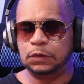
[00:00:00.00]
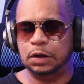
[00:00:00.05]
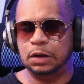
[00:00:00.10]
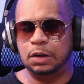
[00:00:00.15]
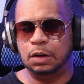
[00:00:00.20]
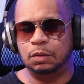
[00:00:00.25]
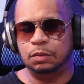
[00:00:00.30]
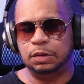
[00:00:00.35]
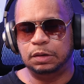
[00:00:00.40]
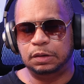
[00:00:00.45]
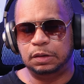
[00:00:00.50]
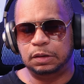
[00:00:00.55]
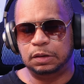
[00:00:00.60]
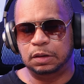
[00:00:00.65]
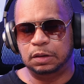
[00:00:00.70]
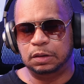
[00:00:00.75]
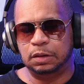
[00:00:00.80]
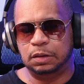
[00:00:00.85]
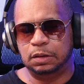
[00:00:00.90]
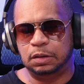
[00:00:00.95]
You know, you,
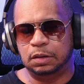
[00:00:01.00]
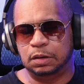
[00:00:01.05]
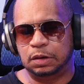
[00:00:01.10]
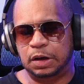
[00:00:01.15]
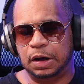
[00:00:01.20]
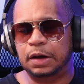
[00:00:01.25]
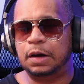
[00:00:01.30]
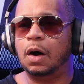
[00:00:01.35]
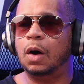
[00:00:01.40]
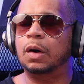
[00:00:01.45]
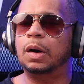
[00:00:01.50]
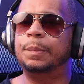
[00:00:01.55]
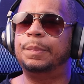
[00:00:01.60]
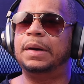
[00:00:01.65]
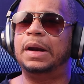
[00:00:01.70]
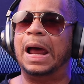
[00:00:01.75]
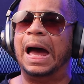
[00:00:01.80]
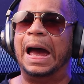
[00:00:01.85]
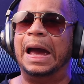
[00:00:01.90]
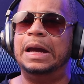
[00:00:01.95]
you, you get caught
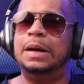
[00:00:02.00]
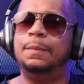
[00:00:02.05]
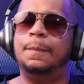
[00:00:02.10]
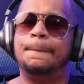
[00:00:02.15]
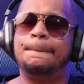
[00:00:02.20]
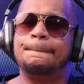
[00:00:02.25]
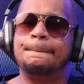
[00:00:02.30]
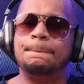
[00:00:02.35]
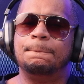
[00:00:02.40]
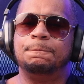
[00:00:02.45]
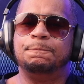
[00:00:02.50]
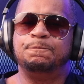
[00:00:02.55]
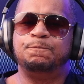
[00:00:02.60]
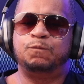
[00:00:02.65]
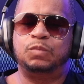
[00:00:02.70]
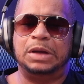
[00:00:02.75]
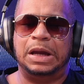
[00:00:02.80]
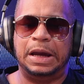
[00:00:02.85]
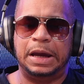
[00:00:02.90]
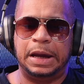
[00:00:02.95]
up in the hype
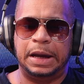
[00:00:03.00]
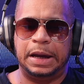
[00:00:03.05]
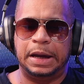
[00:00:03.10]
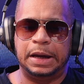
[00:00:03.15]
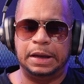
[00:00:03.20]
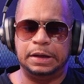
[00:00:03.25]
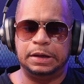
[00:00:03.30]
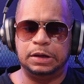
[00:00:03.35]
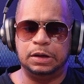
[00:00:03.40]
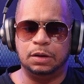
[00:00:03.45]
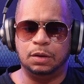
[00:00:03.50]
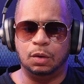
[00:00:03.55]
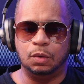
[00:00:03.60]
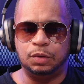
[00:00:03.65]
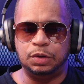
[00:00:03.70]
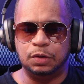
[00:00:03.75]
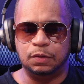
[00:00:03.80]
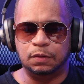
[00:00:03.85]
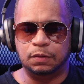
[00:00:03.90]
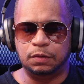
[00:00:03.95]
and, you
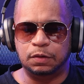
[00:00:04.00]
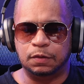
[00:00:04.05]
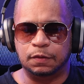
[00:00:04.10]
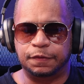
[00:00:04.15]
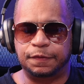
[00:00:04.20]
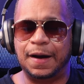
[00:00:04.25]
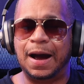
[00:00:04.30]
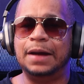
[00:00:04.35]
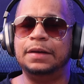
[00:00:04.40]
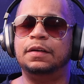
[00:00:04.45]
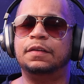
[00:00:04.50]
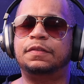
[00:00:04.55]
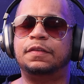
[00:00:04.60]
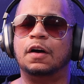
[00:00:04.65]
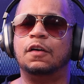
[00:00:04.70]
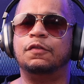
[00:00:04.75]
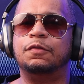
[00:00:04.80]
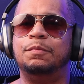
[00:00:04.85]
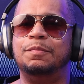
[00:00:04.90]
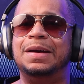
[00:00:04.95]
know, you, you find
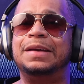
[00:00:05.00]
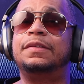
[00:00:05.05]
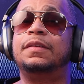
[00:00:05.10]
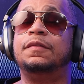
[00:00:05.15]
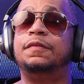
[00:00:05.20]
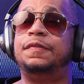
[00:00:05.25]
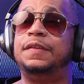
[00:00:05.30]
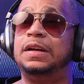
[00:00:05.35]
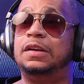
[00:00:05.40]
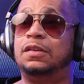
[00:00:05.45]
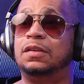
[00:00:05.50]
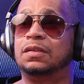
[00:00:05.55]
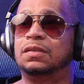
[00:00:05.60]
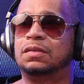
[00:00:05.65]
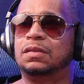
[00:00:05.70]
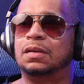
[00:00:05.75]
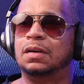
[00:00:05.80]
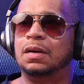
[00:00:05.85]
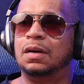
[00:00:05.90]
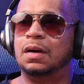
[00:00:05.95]
yourself missing
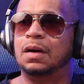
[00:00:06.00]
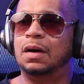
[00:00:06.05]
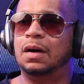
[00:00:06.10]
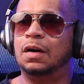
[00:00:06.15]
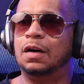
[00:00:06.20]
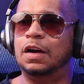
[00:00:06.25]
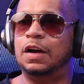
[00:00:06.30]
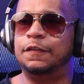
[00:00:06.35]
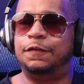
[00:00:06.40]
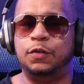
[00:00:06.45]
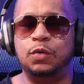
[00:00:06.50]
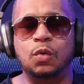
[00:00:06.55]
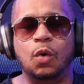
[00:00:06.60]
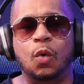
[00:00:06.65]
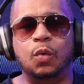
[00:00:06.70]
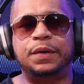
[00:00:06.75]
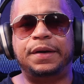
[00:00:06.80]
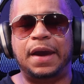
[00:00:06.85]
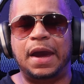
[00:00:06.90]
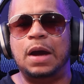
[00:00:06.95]
features. If
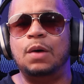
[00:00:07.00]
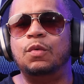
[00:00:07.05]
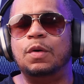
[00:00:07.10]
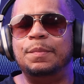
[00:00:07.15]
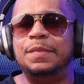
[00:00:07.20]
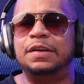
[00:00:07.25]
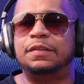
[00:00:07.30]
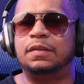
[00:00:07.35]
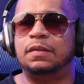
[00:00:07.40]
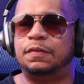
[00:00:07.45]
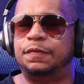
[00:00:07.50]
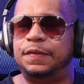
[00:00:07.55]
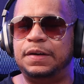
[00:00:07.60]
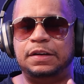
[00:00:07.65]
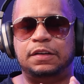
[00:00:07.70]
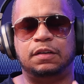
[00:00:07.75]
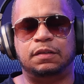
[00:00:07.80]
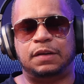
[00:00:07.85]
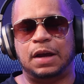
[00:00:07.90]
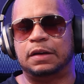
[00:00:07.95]
you're okay with missing
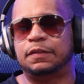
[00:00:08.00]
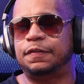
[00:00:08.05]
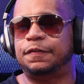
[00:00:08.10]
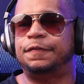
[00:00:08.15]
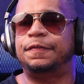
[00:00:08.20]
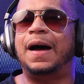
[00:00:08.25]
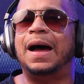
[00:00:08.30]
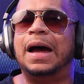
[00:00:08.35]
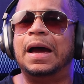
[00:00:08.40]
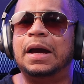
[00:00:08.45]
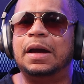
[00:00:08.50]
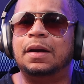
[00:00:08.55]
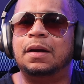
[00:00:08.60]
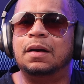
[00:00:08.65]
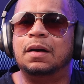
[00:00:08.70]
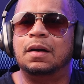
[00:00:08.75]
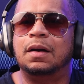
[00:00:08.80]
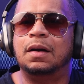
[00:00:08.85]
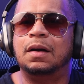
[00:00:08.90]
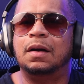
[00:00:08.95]
features, that's fine.